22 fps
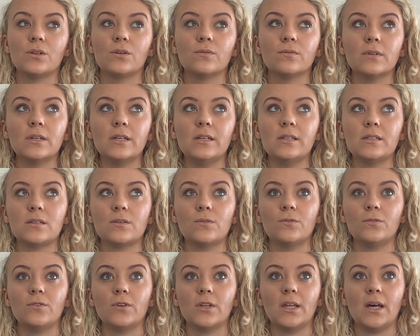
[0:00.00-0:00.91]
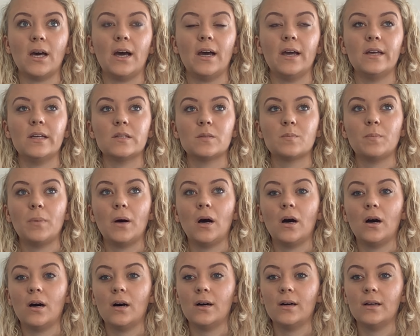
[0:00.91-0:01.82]
The reason for that is
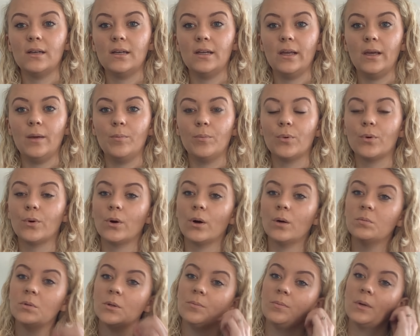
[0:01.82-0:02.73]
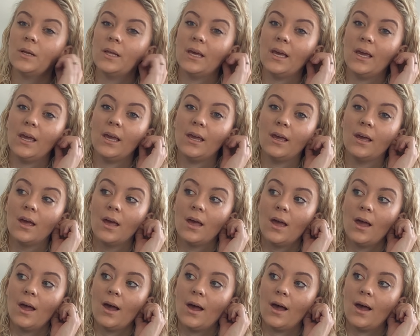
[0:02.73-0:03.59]
partly probably